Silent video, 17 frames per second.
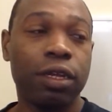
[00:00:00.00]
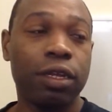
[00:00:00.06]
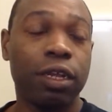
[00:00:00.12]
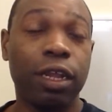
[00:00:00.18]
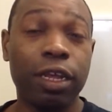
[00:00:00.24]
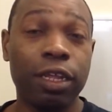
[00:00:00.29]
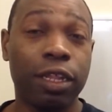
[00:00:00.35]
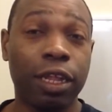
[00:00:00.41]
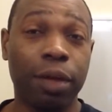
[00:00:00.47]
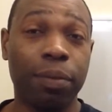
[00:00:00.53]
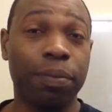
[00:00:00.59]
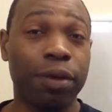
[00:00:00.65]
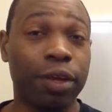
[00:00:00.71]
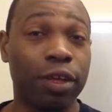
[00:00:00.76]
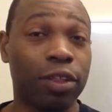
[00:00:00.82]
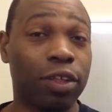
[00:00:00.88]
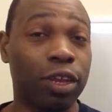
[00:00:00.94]
Today's
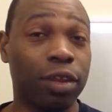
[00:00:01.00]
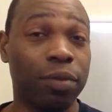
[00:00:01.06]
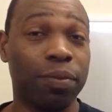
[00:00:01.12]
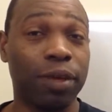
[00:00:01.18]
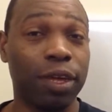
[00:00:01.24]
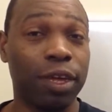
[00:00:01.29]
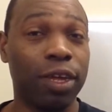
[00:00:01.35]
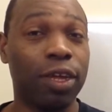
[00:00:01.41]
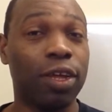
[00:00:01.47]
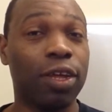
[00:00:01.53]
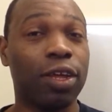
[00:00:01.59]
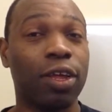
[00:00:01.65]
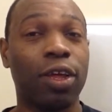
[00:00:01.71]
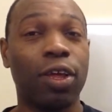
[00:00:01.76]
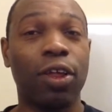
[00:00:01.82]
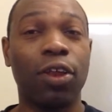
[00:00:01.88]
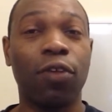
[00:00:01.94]
topic is going to be
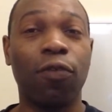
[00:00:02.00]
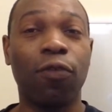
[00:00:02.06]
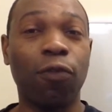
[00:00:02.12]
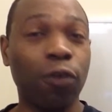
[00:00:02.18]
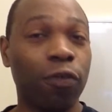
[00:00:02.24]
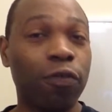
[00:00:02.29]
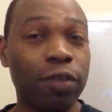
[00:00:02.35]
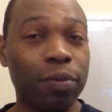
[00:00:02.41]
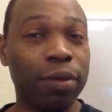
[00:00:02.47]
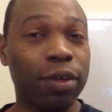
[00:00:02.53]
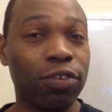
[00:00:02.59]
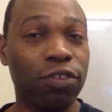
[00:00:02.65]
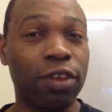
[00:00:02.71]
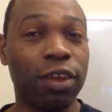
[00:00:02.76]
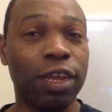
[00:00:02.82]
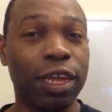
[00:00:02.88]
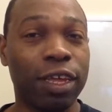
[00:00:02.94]
the fourth
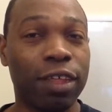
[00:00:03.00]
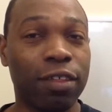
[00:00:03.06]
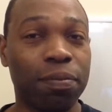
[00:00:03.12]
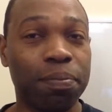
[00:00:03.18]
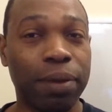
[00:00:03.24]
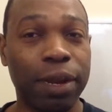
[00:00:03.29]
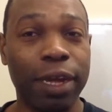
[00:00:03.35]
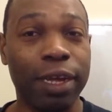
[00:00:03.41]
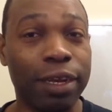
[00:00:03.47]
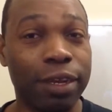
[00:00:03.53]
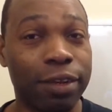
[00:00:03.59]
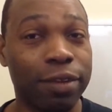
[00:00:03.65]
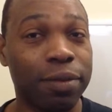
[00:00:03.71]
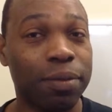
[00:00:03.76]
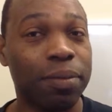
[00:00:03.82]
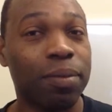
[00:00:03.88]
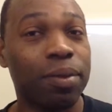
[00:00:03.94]
dimension explained.
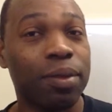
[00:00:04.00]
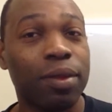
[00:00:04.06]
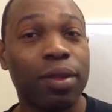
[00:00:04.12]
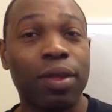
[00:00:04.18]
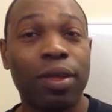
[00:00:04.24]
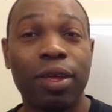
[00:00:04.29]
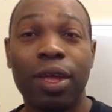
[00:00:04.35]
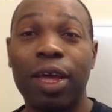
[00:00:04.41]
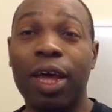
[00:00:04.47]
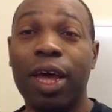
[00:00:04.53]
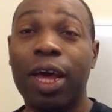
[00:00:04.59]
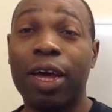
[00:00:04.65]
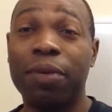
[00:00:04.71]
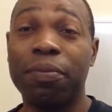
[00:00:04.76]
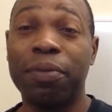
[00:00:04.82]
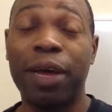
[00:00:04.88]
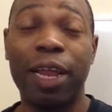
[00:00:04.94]
I
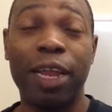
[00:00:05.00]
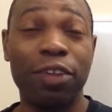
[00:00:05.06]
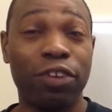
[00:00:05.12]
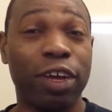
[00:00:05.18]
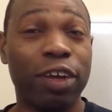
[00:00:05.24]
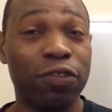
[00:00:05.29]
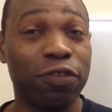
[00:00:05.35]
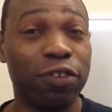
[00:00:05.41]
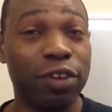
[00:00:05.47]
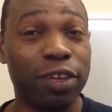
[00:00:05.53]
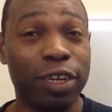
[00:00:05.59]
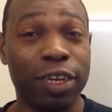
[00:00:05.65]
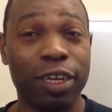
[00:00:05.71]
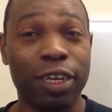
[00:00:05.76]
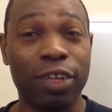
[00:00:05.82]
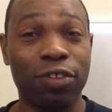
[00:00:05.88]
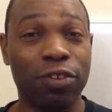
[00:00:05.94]
apologize for
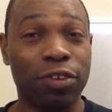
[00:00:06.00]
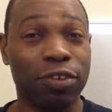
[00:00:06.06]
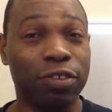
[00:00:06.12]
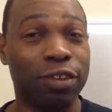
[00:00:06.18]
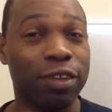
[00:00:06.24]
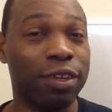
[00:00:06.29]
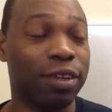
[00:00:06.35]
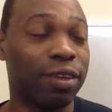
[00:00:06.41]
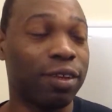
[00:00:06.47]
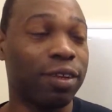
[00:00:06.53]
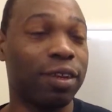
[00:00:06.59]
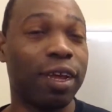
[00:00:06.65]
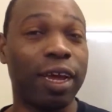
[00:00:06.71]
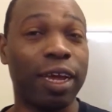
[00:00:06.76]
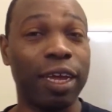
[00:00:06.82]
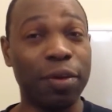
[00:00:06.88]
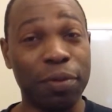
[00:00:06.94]
looking exhausted.
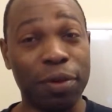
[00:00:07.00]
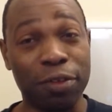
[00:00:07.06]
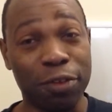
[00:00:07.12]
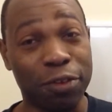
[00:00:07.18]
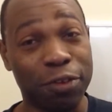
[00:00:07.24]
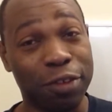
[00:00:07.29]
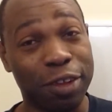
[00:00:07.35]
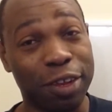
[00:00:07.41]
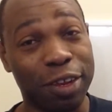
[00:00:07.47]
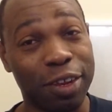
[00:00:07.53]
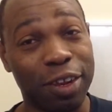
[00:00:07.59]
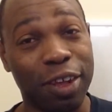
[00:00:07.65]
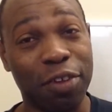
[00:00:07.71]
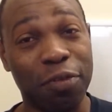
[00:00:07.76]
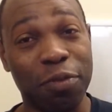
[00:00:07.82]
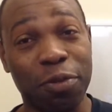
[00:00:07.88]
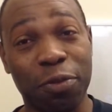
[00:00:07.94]
I am exhausted.
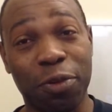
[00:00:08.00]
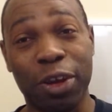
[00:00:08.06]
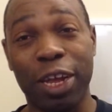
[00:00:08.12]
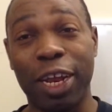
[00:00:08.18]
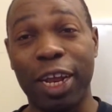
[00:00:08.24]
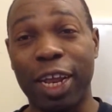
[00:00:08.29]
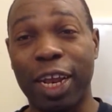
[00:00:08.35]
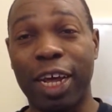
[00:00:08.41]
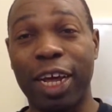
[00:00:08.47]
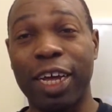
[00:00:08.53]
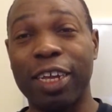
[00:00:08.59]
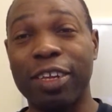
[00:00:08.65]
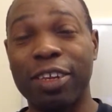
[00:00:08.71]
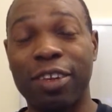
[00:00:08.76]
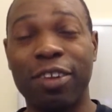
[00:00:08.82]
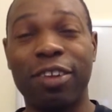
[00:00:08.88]
I've been working a lot.